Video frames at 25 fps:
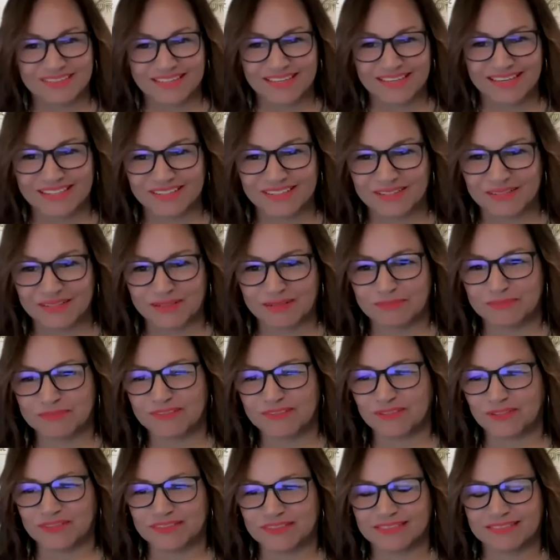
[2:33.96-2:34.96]
Thank you. I'm
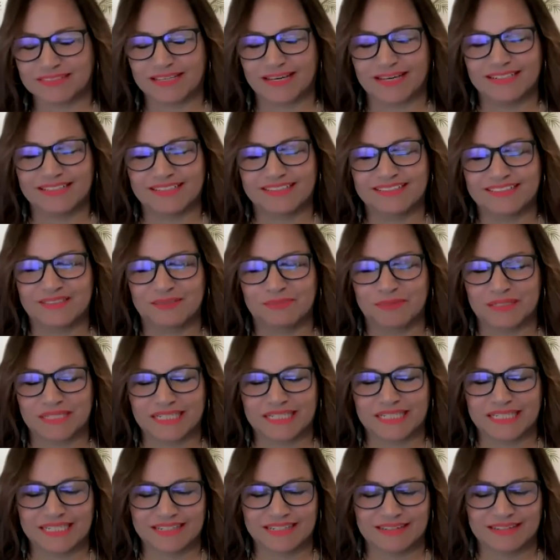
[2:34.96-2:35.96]
so excited to be
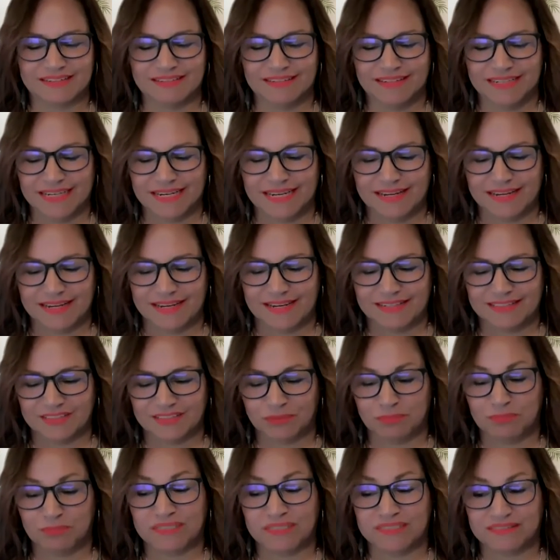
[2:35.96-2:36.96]
here and
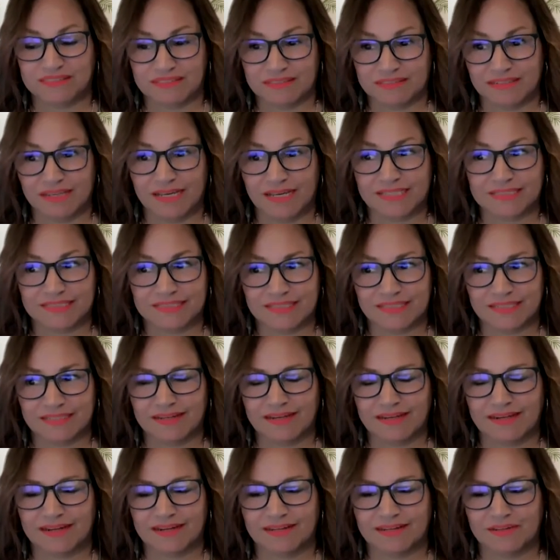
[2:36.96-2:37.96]
to be selected.
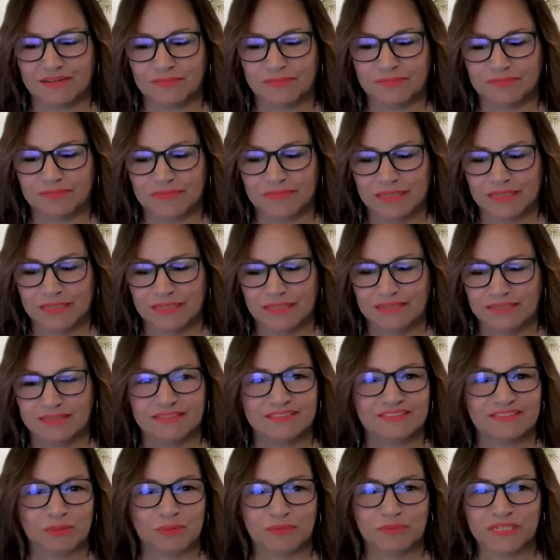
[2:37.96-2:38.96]
Um,
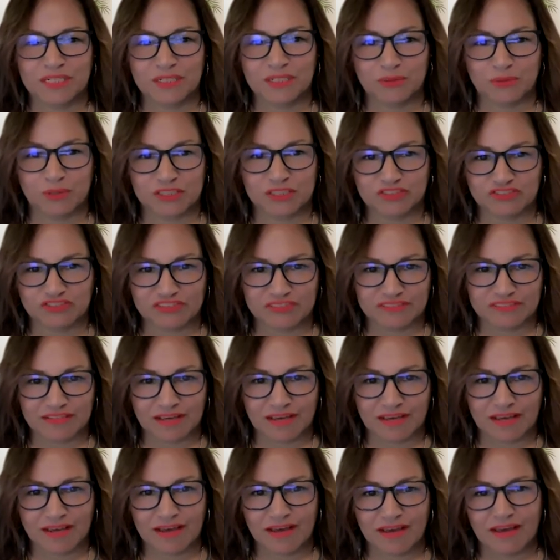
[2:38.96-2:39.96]
there's so many questions
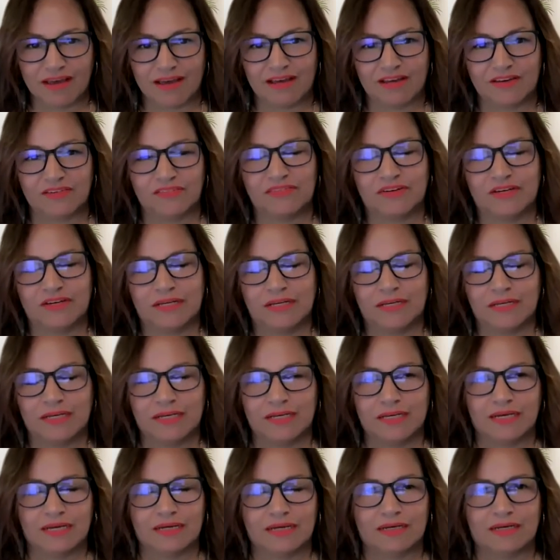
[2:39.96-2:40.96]
I have.
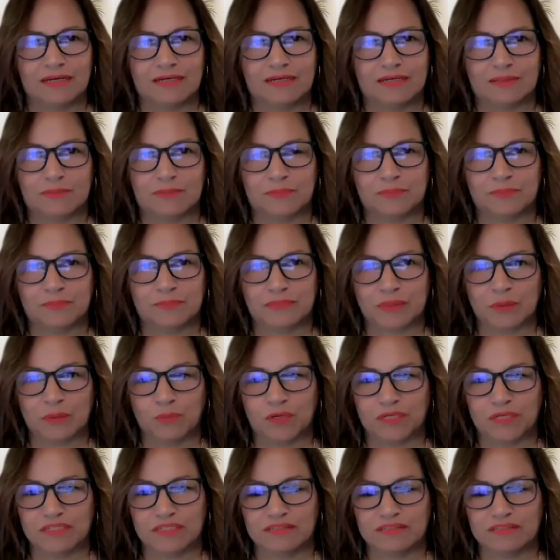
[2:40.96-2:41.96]
Um,
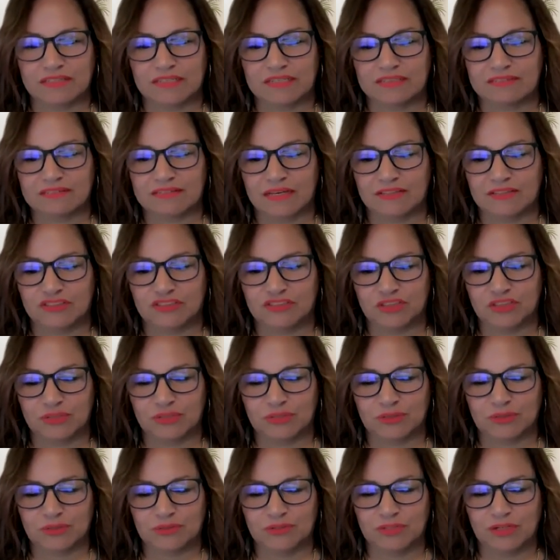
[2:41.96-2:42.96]
one of the things I
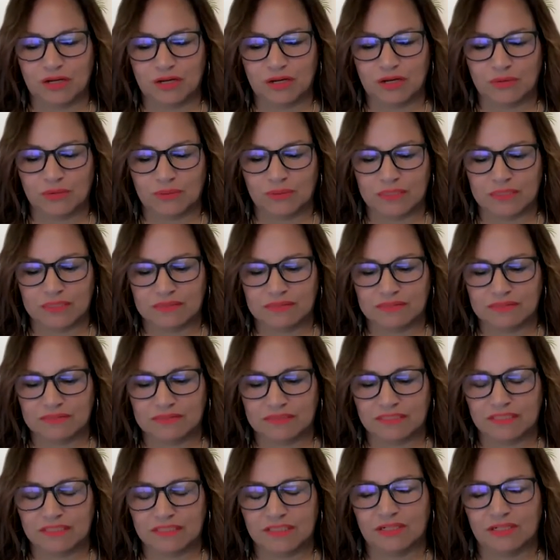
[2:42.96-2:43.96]
do know is,
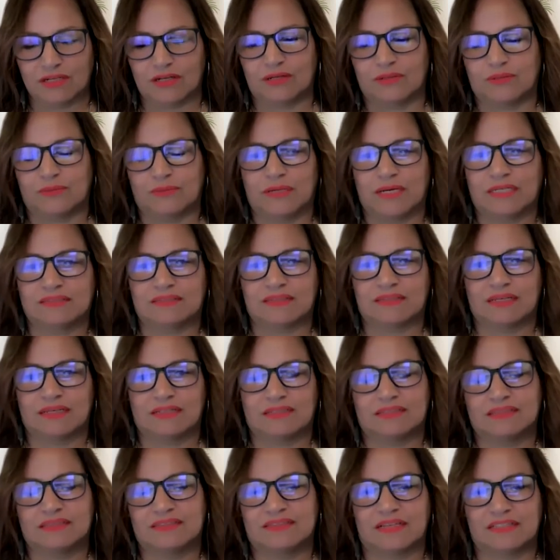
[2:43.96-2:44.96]
you know, as
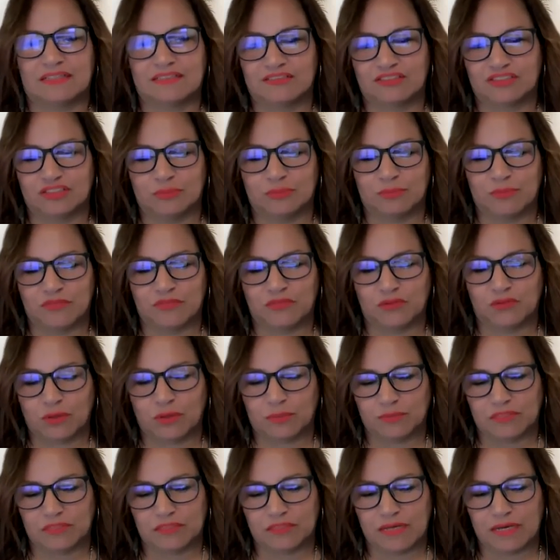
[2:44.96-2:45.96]
I said to you before,
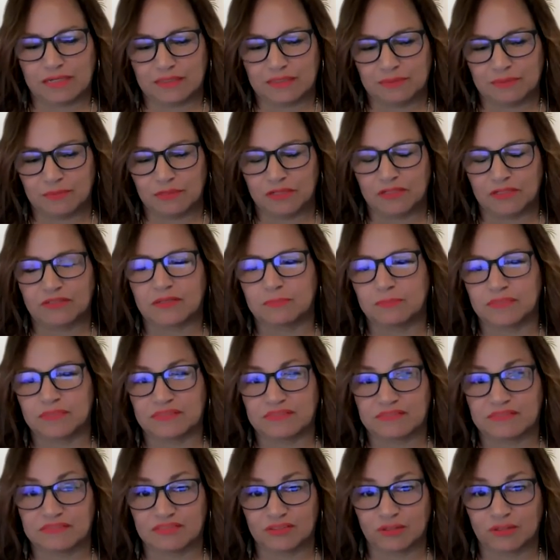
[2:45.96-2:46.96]
I'm the Latin American
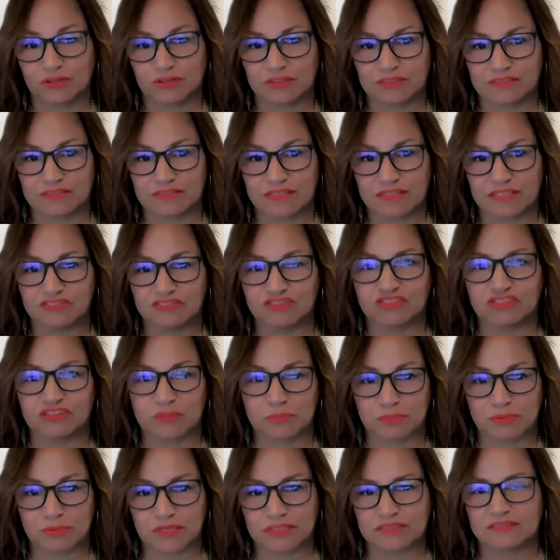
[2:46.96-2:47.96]
Business Organization,
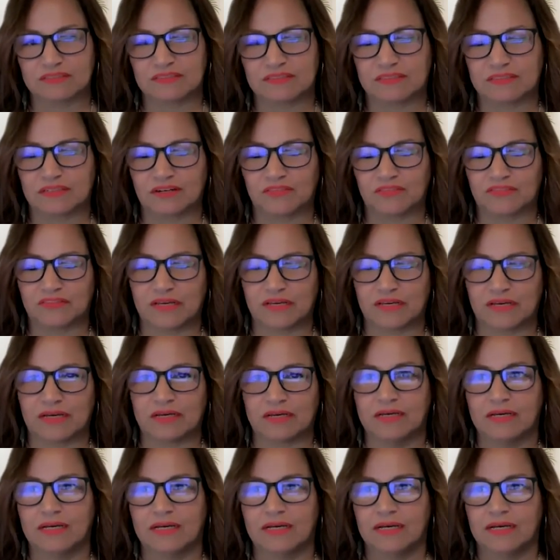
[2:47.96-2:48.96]
the president of that.
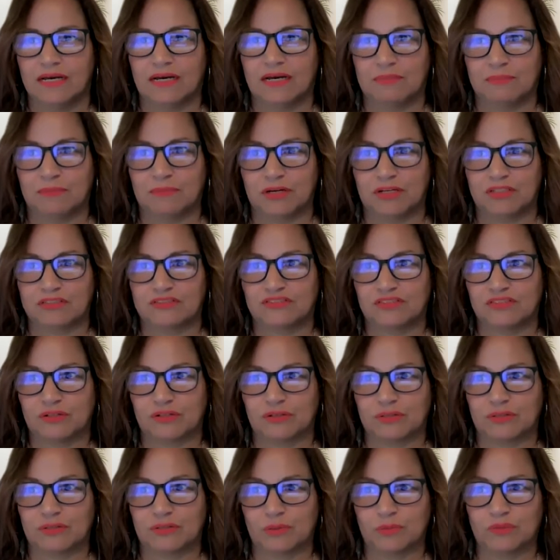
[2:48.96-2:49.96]
I'm also
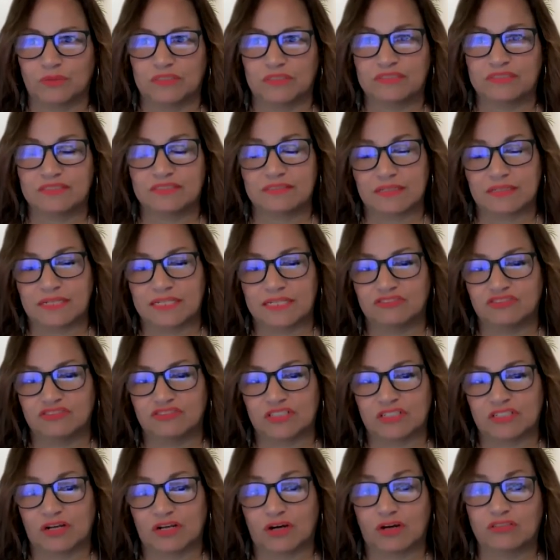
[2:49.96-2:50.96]
a real estate
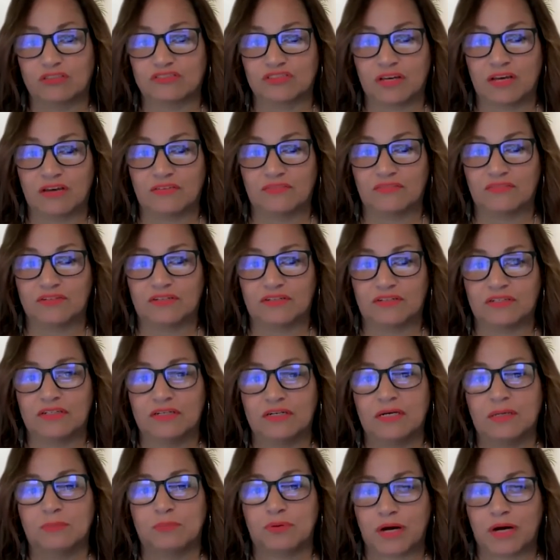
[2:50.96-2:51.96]
agent. I also have a
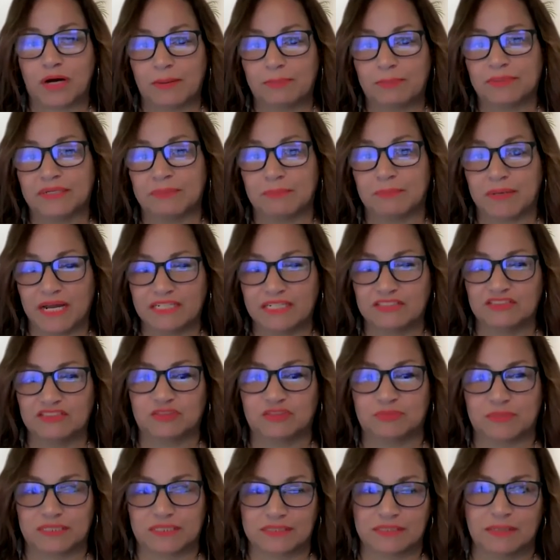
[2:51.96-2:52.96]
property
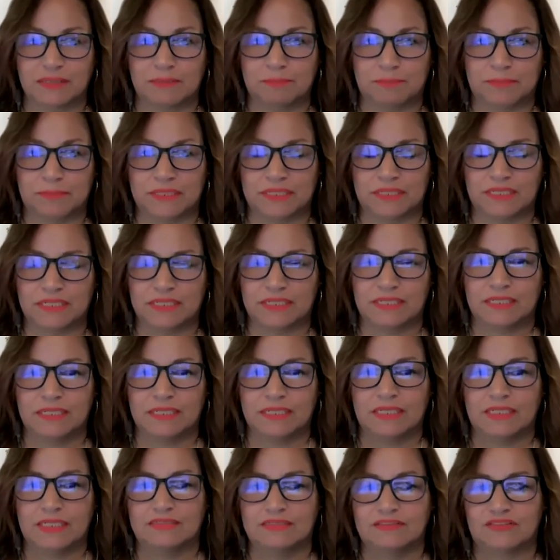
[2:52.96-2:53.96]
management company.
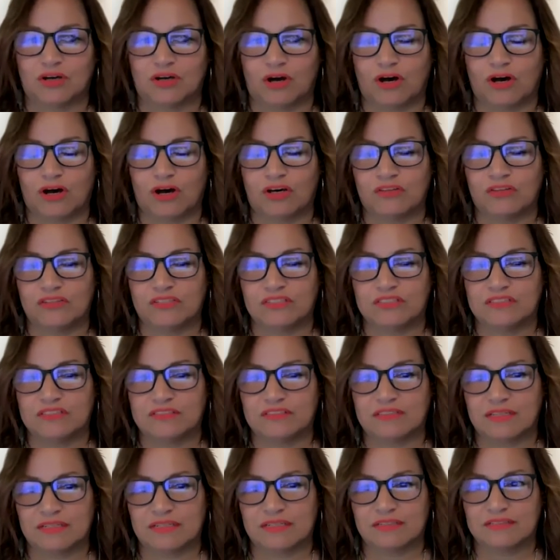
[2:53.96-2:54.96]
So all these
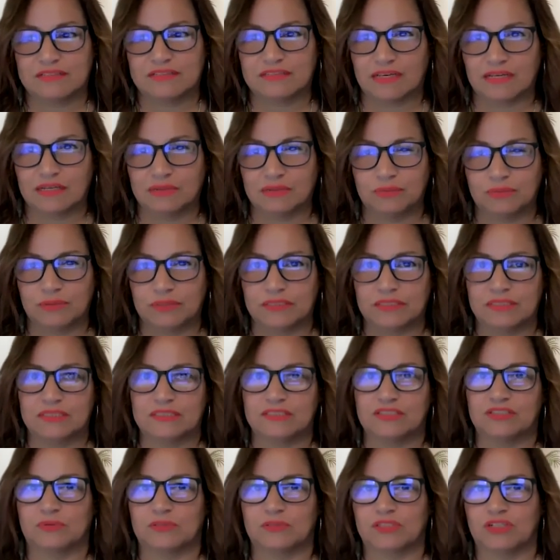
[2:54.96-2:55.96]
things, I really
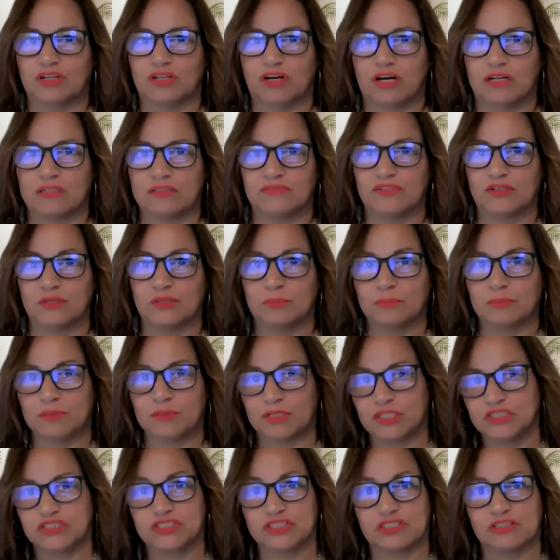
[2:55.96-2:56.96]
do a lot of
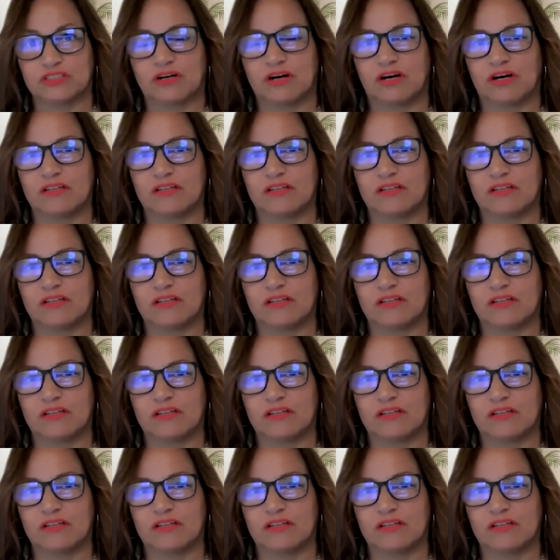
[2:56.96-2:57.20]
commercial.